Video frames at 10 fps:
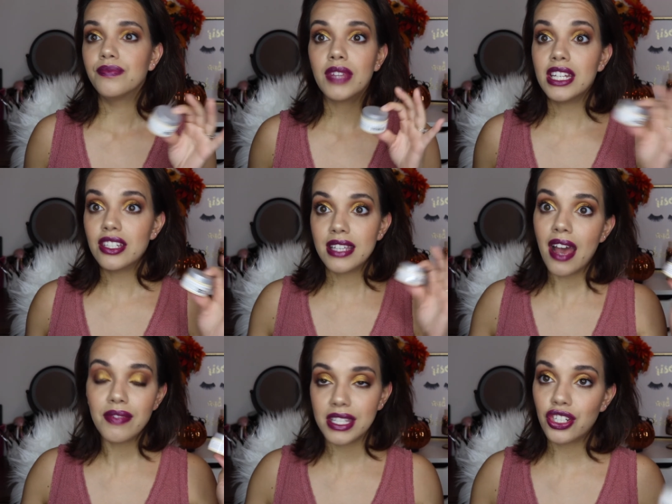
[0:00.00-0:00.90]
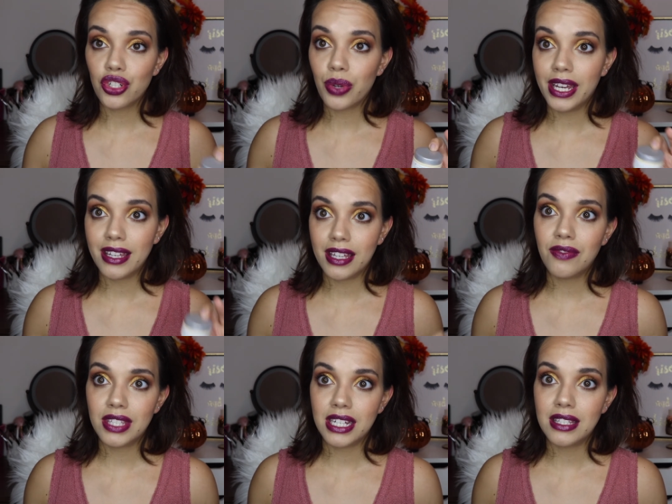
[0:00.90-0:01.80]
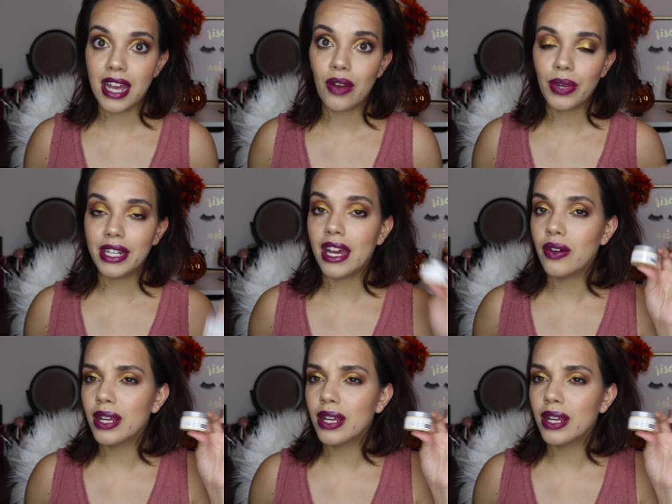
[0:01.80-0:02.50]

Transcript: they just have such great gift sets out right now.